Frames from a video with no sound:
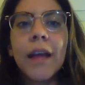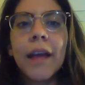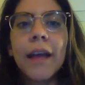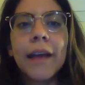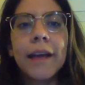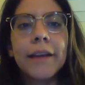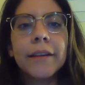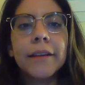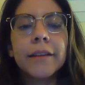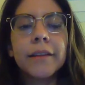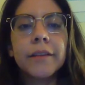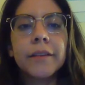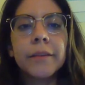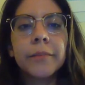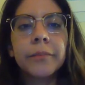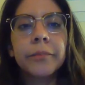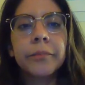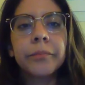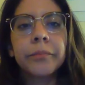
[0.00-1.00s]
and
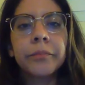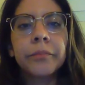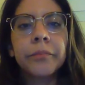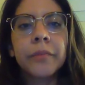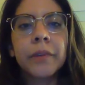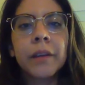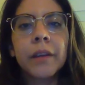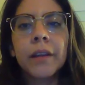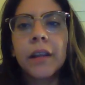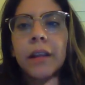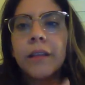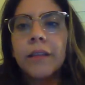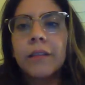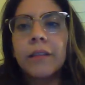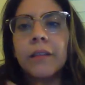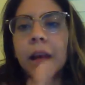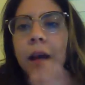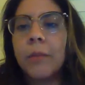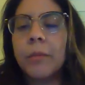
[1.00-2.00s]
that
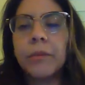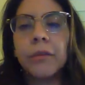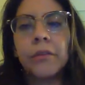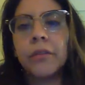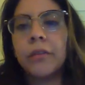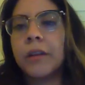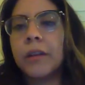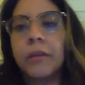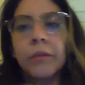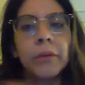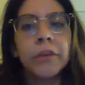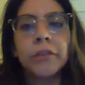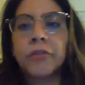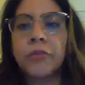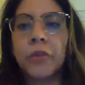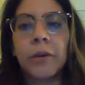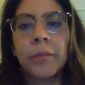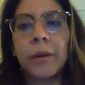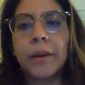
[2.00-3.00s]
happens for like a really
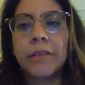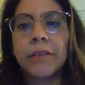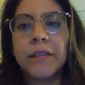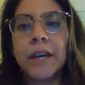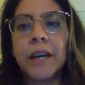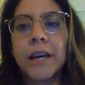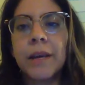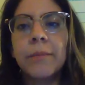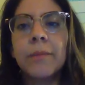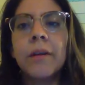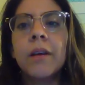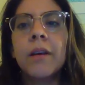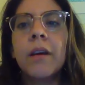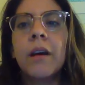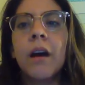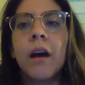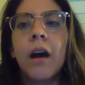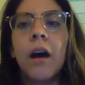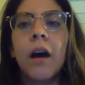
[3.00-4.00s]
short amount of time.
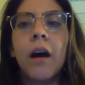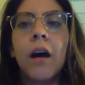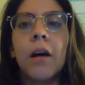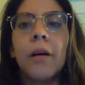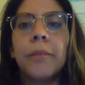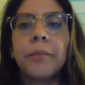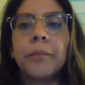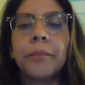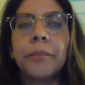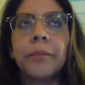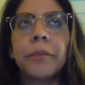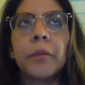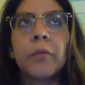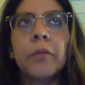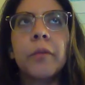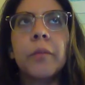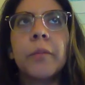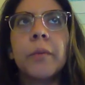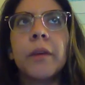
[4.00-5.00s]

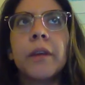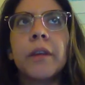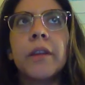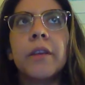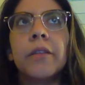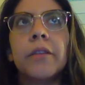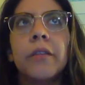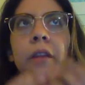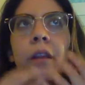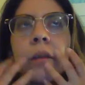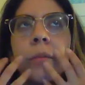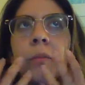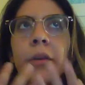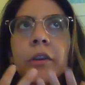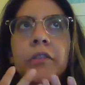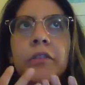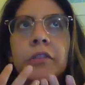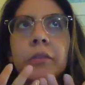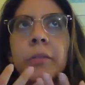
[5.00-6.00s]
With a B, there's a lot of
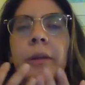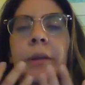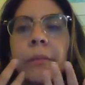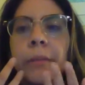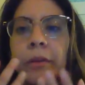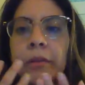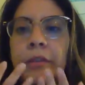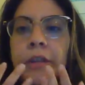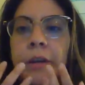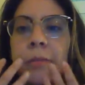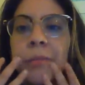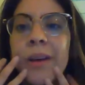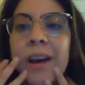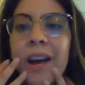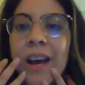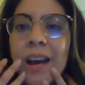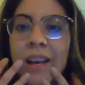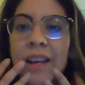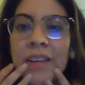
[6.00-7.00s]
pressure being built up
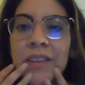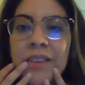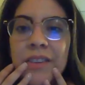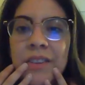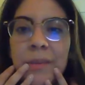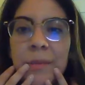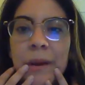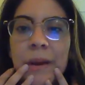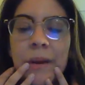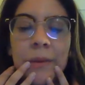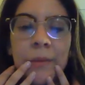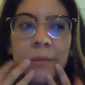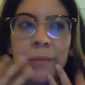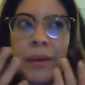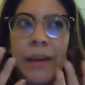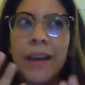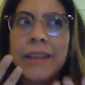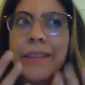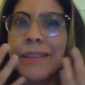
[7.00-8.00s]
behind the mouth,
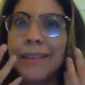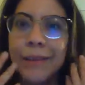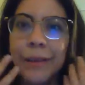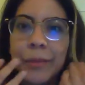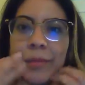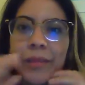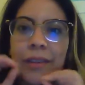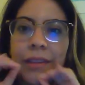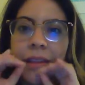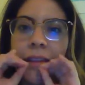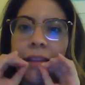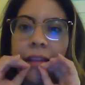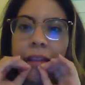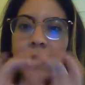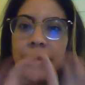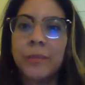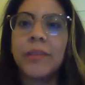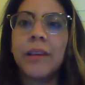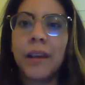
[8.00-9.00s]
behind the lips, and then the
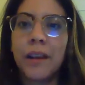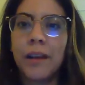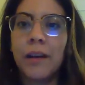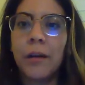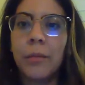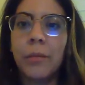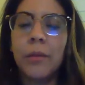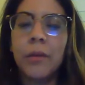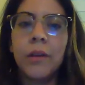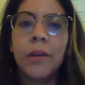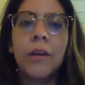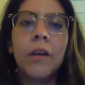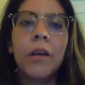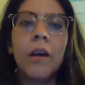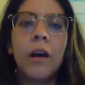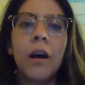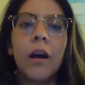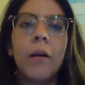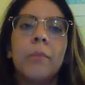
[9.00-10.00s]
lips kind of help
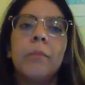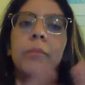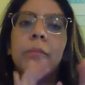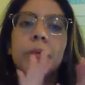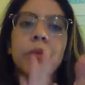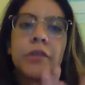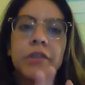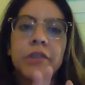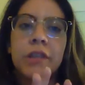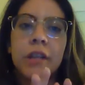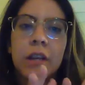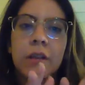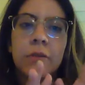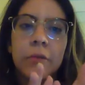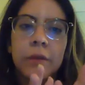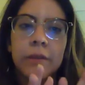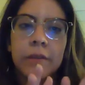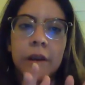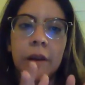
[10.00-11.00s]
push that
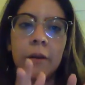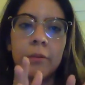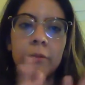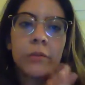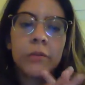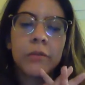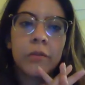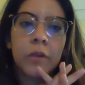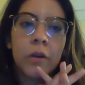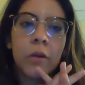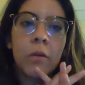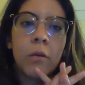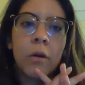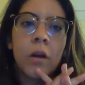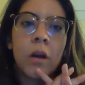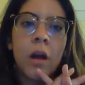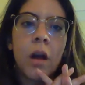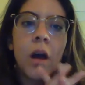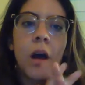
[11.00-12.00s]
noise out. So
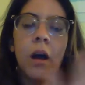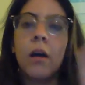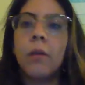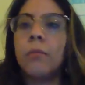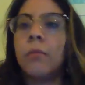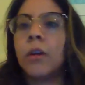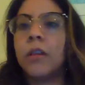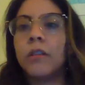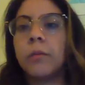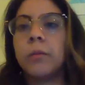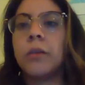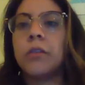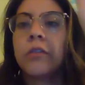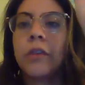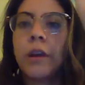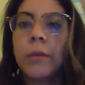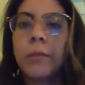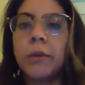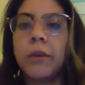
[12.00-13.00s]
on the
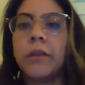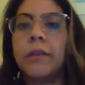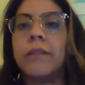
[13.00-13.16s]
spectrogram, you